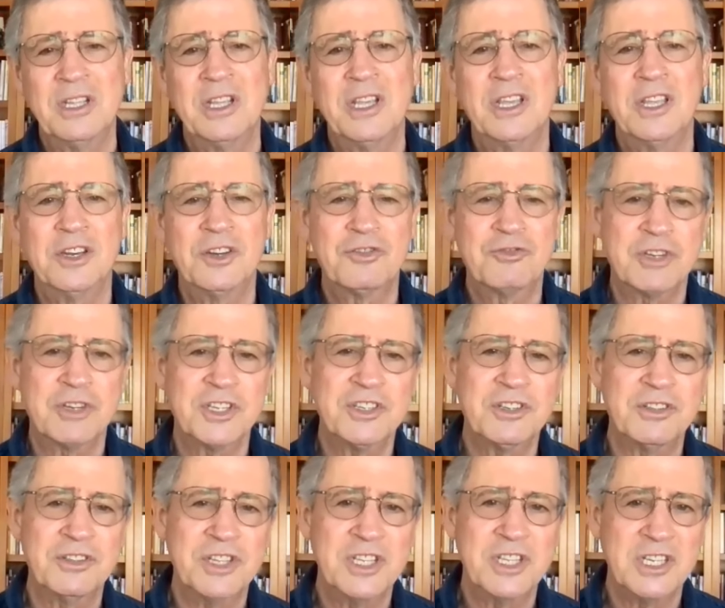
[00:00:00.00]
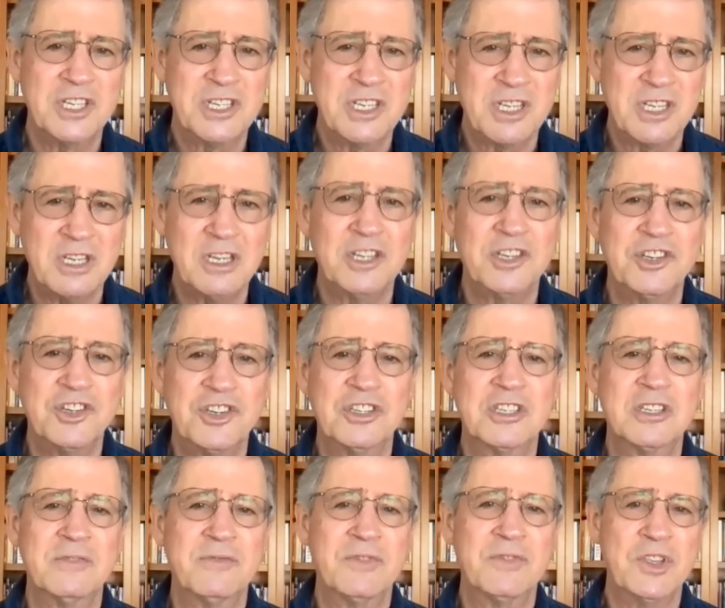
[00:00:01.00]
and trust on the intelligence
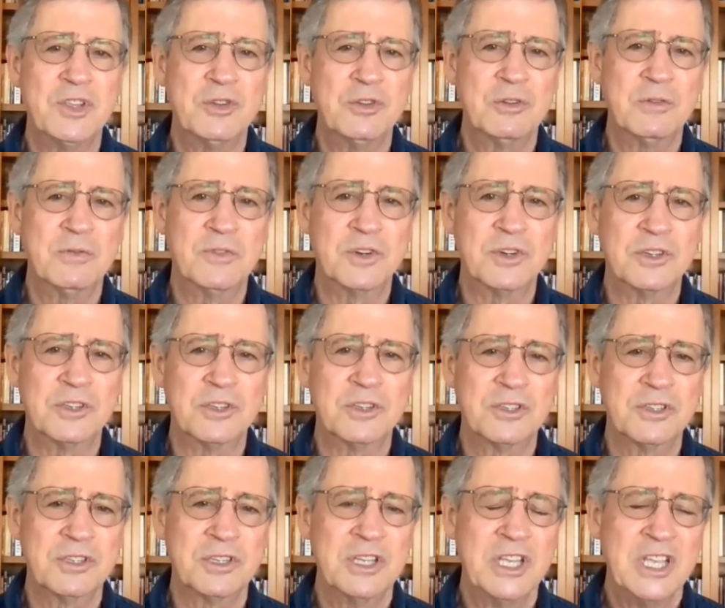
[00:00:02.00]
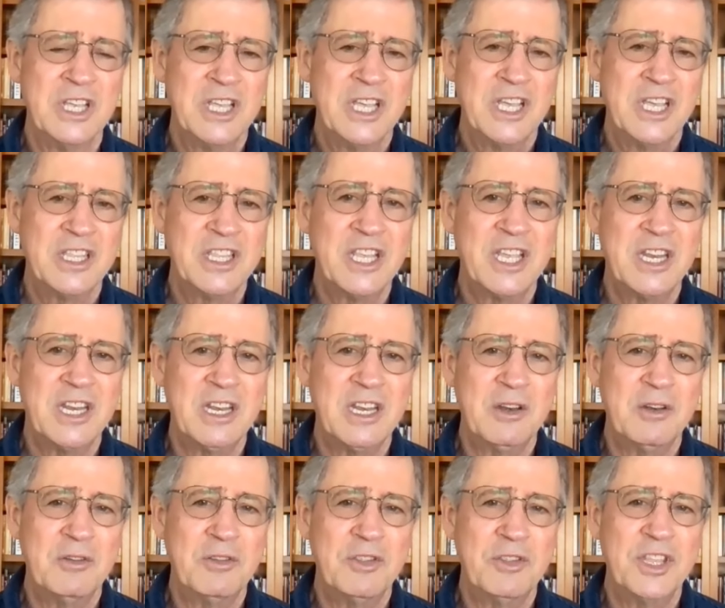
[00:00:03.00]
of the universe, and that
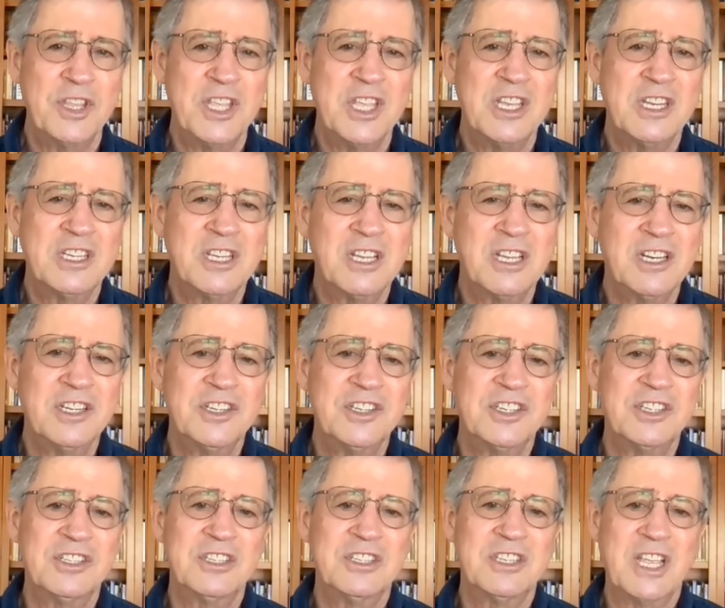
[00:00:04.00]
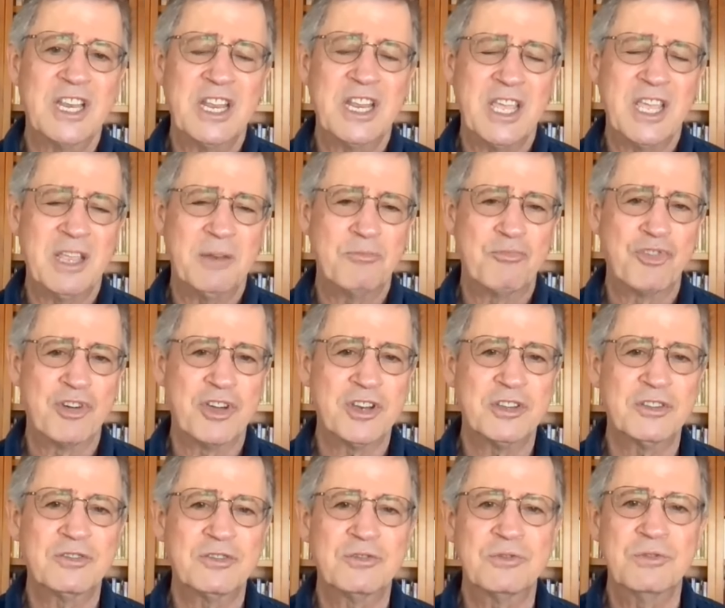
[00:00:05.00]
the intelligence that had brought
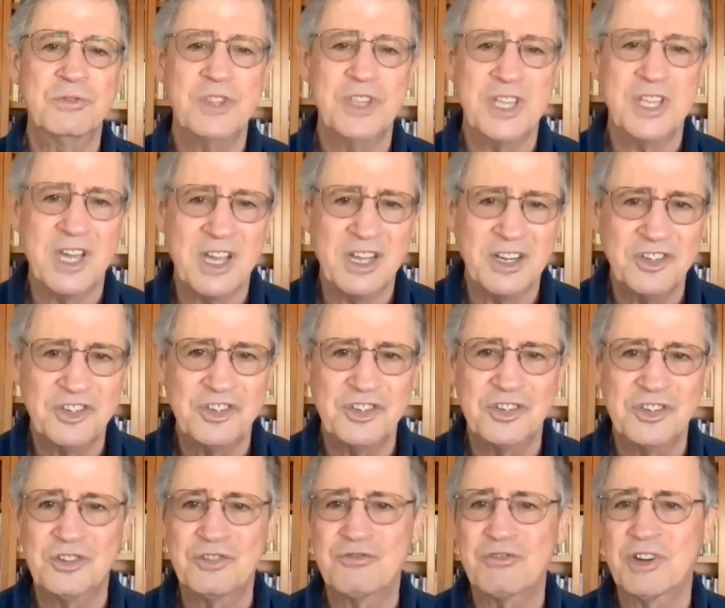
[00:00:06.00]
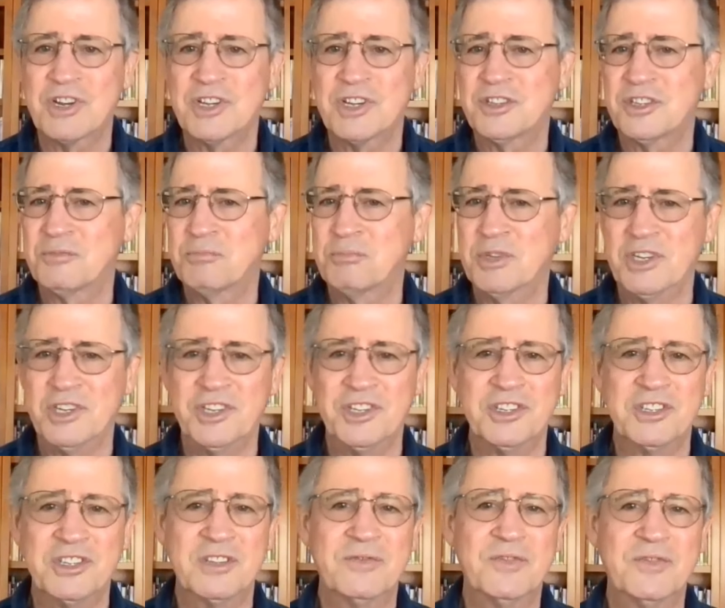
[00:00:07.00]
us through the oxygen crisis
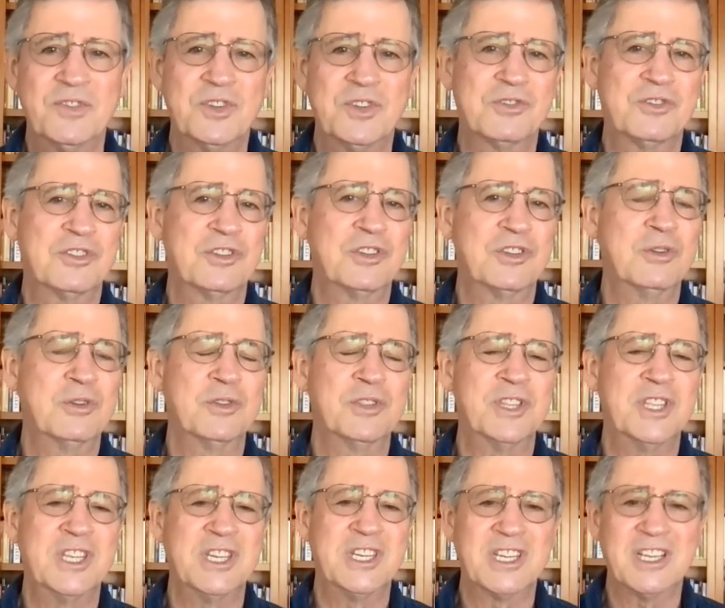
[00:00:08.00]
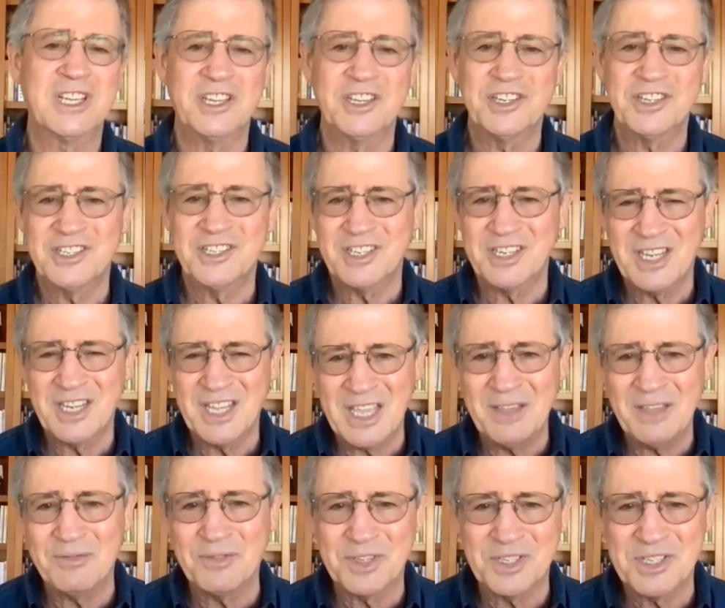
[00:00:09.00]
billions of years ago, and the intelligence that
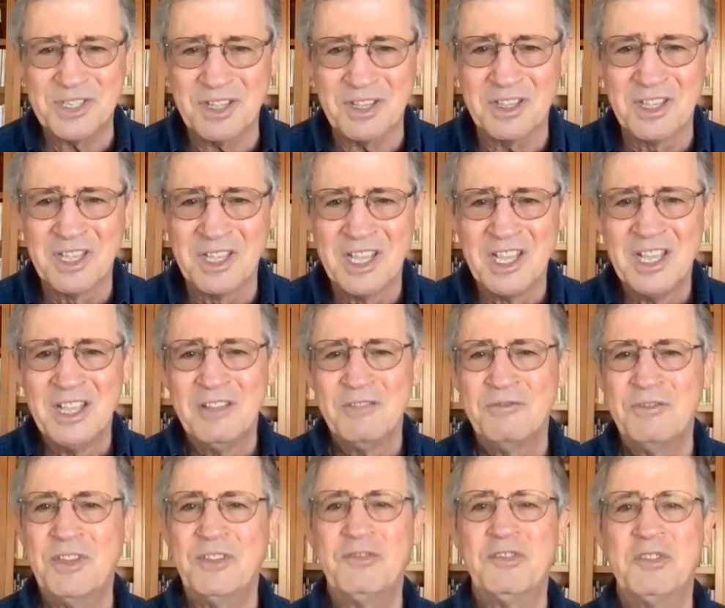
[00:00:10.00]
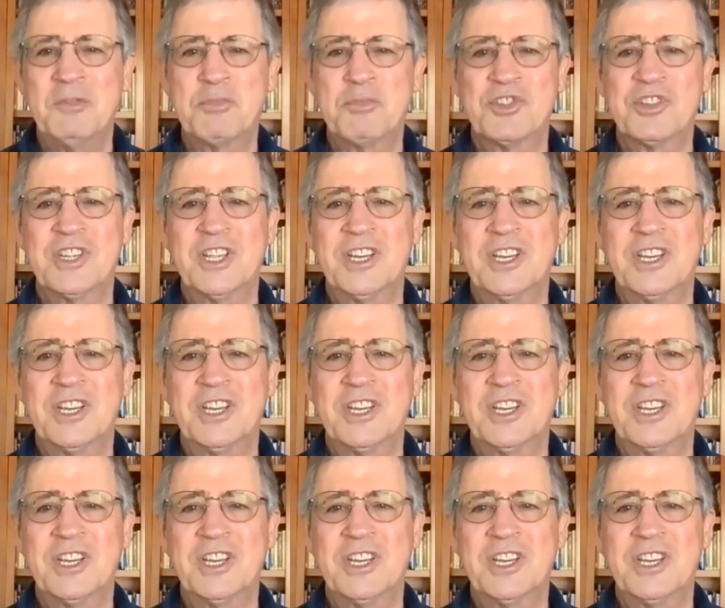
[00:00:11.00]
gave us the fifty percent